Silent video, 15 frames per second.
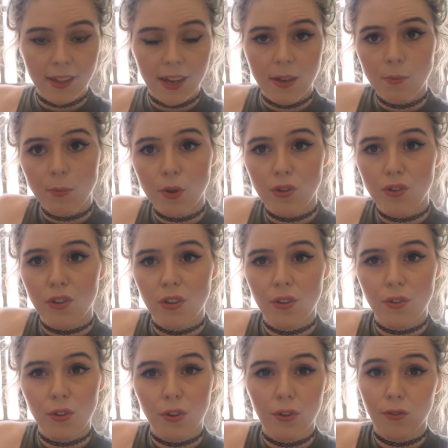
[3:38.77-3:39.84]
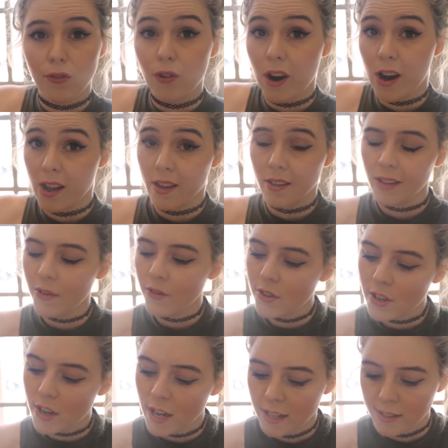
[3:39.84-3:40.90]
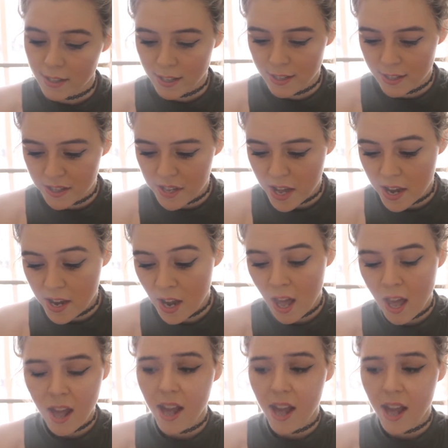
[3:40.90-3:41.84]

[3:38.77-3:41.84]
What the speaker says: a muted sort of grey lavender, as I said,